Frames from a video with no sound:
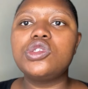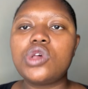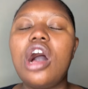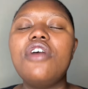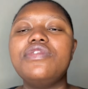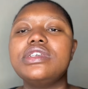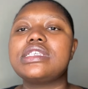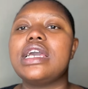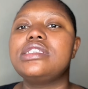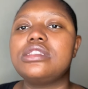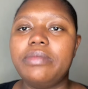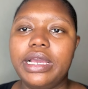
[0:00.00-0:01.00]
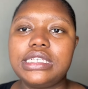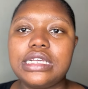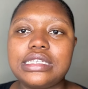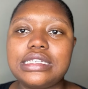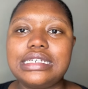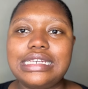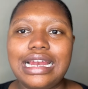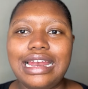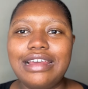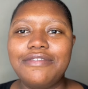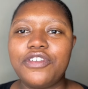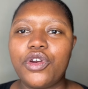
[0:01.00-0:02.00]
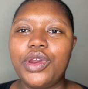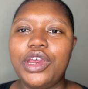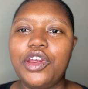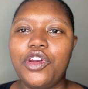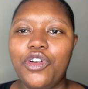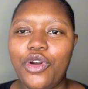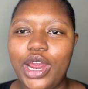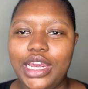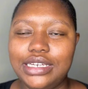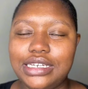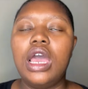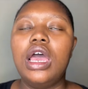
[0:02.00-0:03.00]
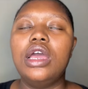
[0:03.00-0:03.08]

Top is estimated delivery rate